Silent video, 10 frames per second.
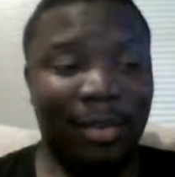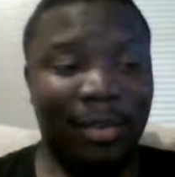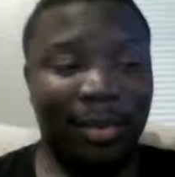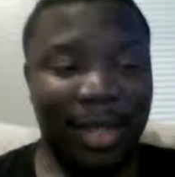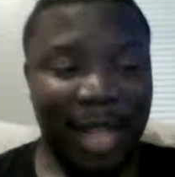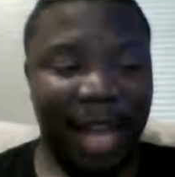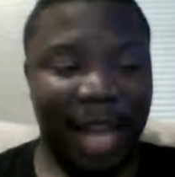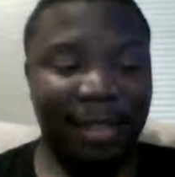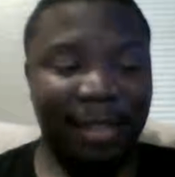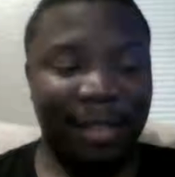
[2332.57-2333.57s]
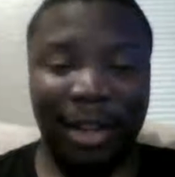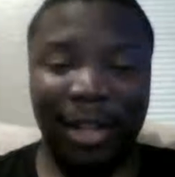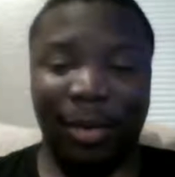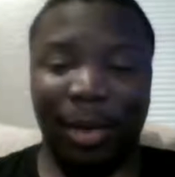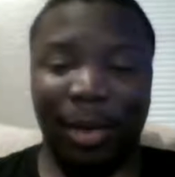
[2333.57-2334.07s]
was named the
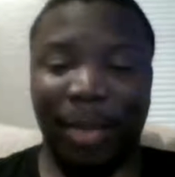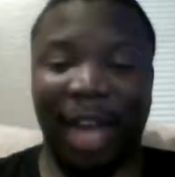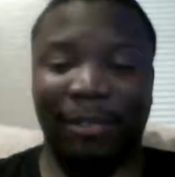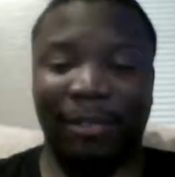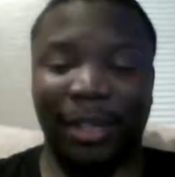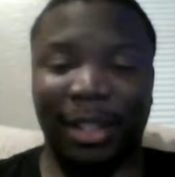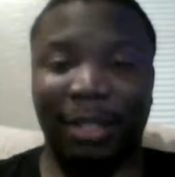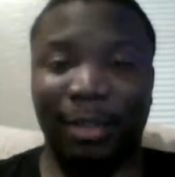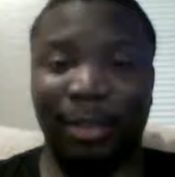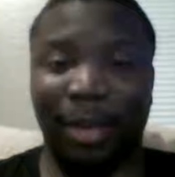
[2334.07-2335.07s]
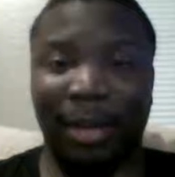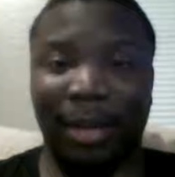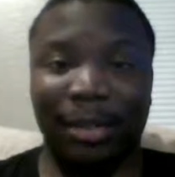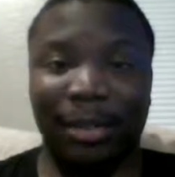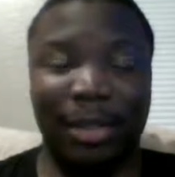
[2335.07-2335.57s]
starting quarterback for the Cleveland
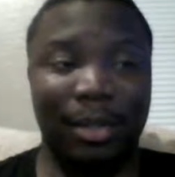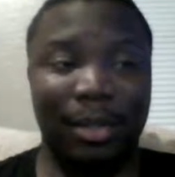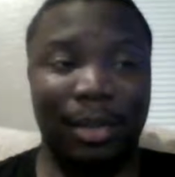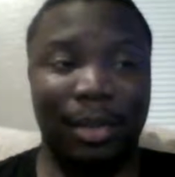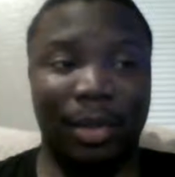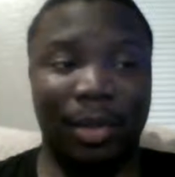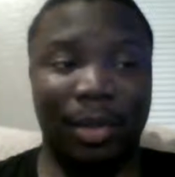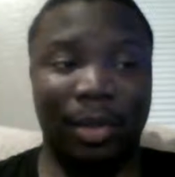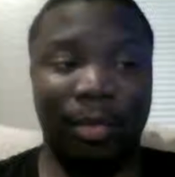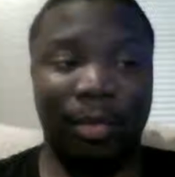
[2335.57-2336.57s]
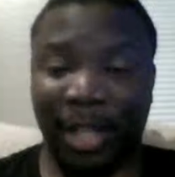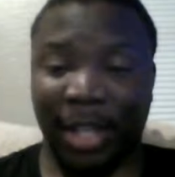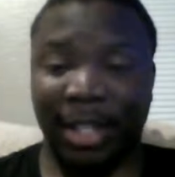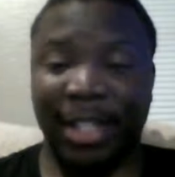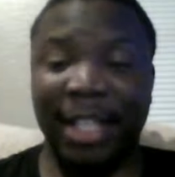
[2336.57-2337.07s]
Browns for the
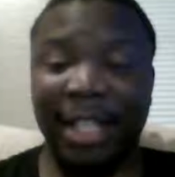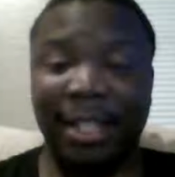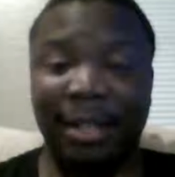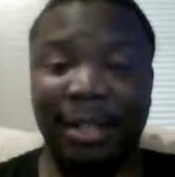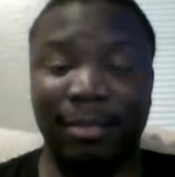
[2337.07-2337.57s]
rest of the season.